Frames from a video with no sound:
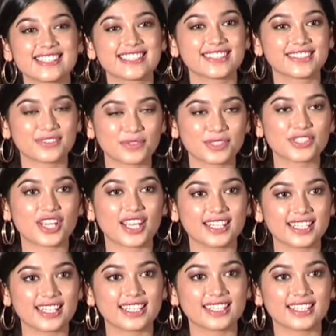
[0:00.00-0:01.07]
so which I
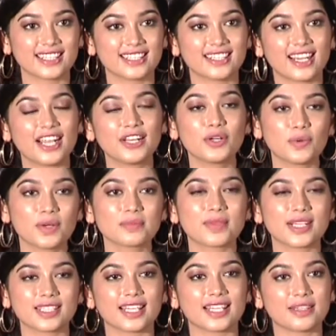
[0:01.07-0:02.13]
did. I know what
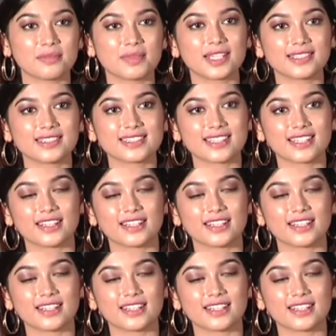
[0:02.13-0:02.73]
my line means.